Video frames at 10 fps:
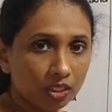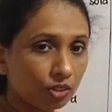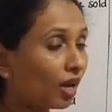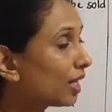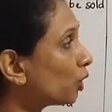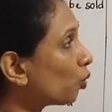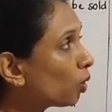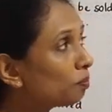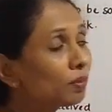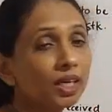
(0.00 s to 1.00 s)
So I
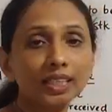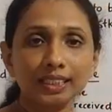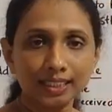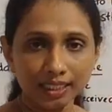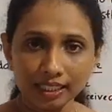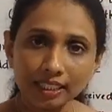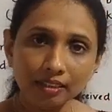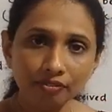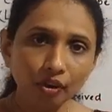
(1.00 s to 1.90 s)
hope it's clear